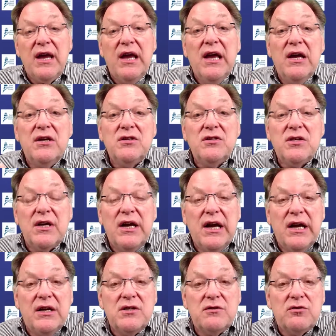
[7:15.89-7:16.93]
is
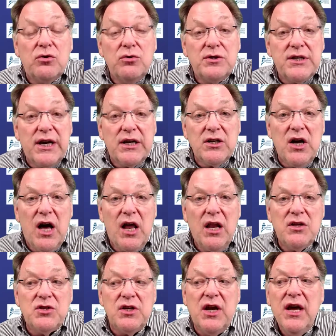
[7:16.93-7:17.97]
through
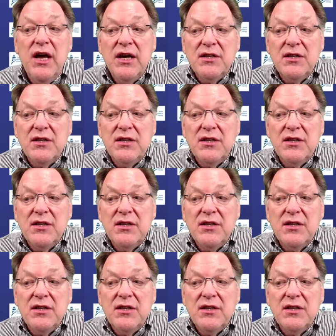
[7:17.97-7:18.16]
technology.